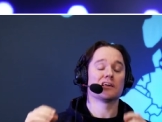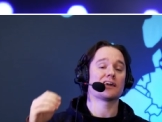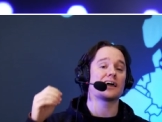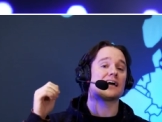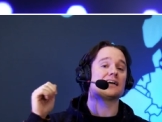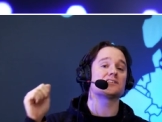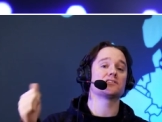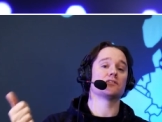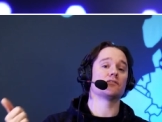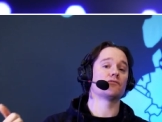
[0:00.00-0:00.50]

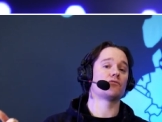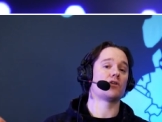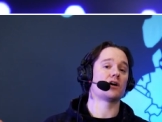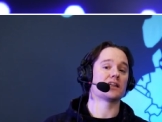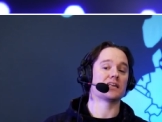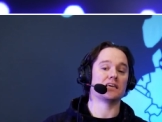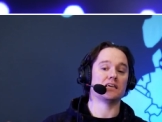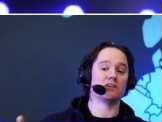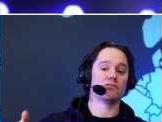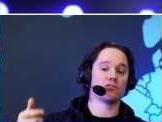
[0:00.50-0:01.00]
Guys that have
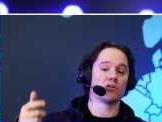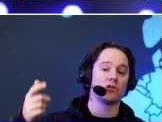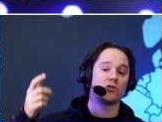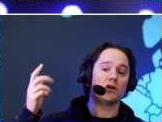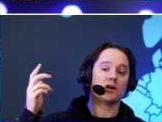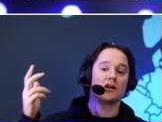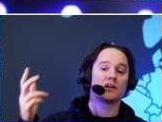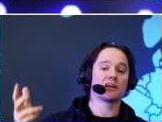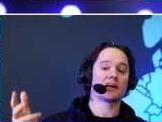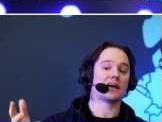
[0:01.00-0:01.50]
won
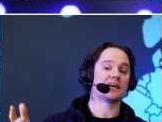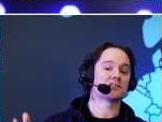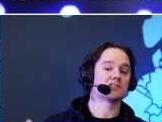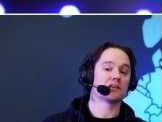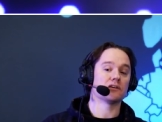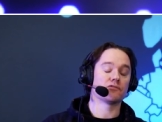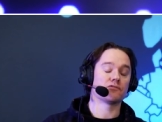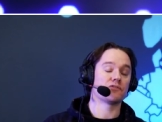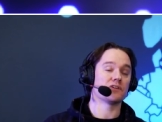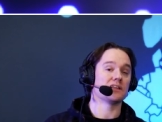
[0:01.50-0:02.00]
Evo, guys
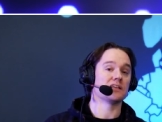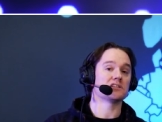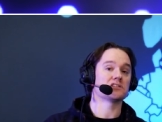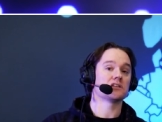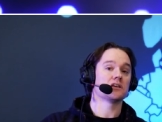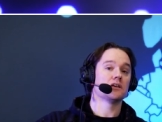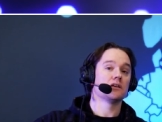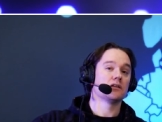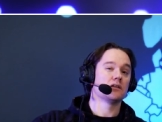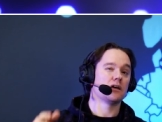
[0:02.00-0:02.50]
that have finished